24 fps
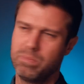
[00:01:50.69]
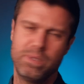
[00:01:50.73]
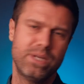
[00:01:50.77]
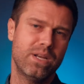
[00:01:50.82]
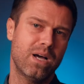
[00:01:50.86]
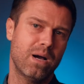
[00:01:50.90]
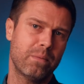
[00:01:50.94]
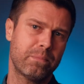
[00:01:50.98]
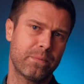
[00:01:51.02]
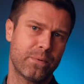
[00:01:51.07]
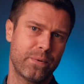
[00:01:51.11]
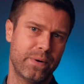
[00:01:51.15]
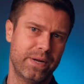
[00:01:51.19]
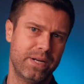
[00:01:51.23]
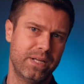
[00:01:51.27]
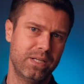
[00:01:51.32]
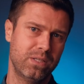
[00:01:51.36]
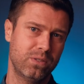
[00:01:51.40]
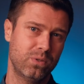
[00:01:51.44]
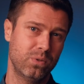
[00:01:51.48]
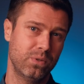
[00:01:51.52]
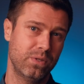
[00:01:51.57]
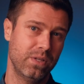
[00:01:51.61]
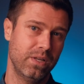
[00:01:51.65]
been
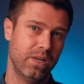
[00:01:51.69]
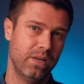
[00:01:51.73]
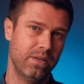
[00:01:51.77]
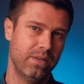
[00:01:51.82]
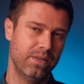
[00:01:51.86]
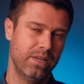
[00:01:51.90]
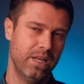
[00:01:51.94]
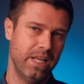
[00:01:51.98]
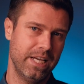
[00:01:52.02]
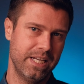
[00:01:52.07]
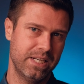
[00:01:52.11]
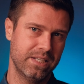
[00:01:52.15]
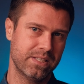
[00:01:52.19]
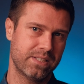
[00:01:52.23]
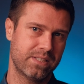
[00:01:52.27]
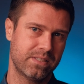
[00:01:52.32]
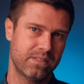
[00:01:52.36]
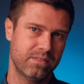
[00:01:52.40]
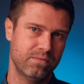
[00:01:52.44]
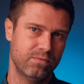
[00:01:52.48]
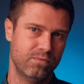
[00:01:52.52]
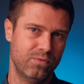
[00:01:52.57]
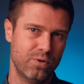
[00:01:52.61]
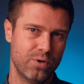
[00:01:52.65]
upgrading to the
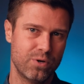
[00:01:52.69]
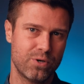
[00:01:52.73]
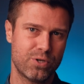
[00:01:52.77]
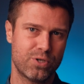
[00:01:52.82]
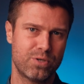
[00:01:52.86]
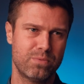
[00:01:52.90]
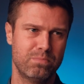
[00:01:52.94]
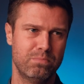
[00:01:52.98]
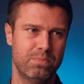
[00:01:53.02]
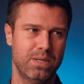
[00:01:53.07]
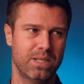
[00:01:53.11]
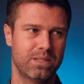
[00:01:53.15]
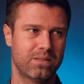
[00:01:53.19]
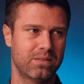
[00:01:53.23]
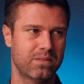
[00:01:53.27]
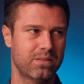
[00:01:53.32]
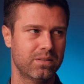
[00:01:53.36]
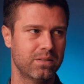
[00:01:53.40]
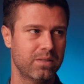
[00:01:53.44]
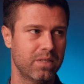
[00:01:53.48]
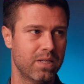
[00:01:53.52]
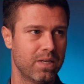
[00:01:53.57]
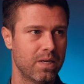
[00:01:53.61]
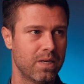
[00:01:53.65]
latest version, but